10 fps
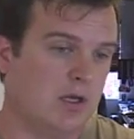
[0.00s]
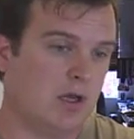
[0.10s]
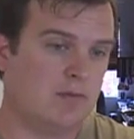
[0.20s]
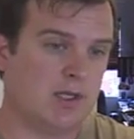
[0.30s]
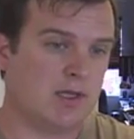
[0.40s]

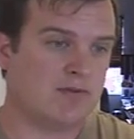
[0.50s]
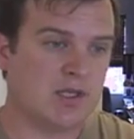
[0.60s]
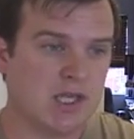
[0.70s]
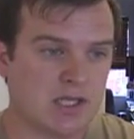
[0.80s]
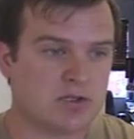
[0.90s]
I mean, if
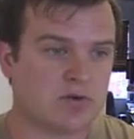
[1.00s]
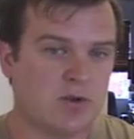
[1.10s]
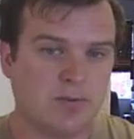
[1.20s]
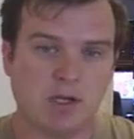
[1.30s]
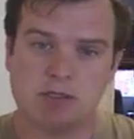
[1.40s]
in the next 3
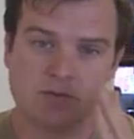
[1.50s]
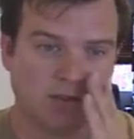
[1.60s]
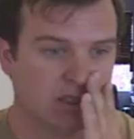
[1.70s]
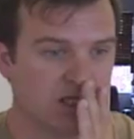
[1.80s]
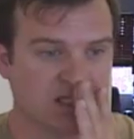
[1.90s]
months we
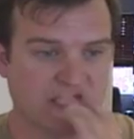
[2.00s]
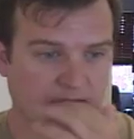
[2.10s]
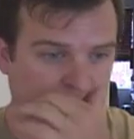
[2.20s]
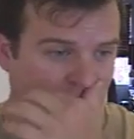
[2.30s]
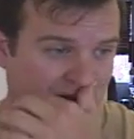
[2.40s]
see a
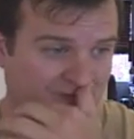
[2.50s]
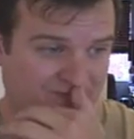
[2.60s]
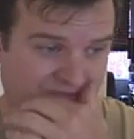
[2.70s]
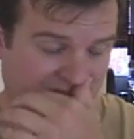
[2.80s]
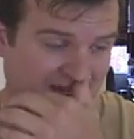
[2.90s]
shift,
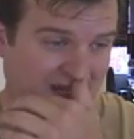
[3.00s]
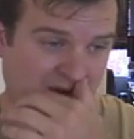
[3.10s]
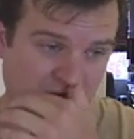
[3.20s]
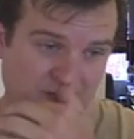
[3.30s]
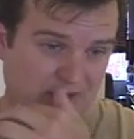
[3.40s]
then that
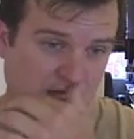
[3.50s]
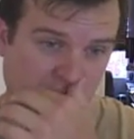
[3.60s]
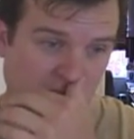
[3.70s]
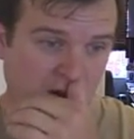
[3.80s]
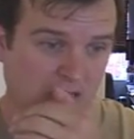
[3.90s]
would be
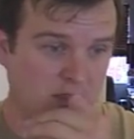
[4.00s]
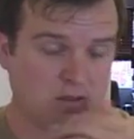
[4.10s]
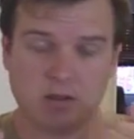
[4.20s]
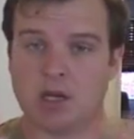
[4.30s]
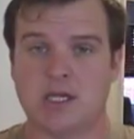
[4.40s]
all on
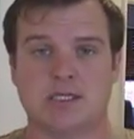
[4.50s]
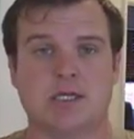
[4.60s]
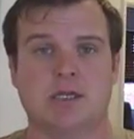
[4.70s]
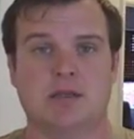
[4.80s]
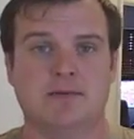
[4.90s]
your guys'
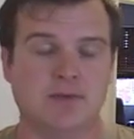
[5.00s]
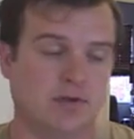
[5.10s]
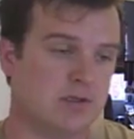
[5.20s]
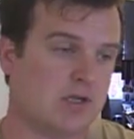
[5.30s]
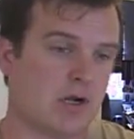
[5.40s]
end. If you
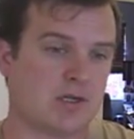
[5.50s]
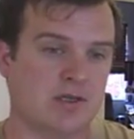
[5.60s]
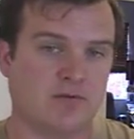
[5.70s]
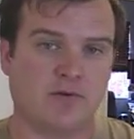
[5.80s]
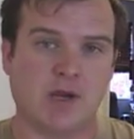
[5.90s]
could talk to
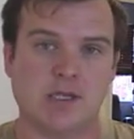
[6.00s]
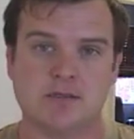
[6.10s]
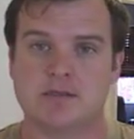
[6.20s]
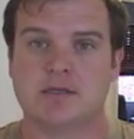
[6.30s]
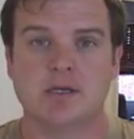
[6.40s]
your
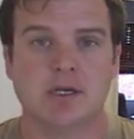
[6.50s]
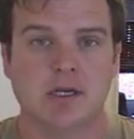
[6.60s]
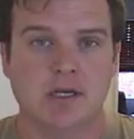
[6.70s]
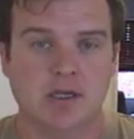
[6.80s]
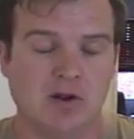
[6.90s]
friends,
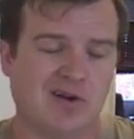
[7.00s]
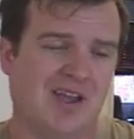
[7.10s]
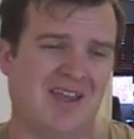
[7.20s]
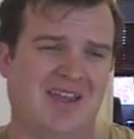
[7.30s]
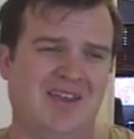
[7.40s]
you know,
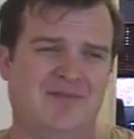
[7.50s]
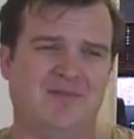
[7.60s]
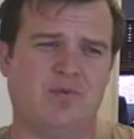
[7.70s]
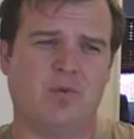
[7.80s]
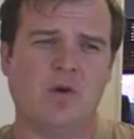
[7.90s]
if
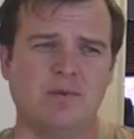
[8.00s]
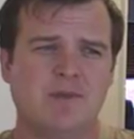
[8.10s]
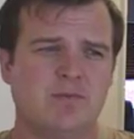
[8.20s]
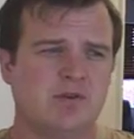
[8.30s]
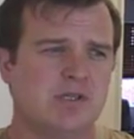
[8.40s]
one
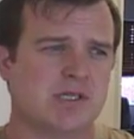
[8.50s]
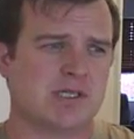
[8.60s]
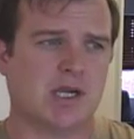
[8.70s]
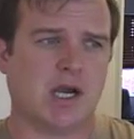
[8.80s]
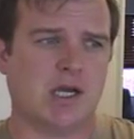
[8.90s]
member
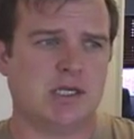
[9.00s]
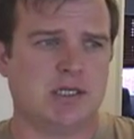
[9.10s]
just got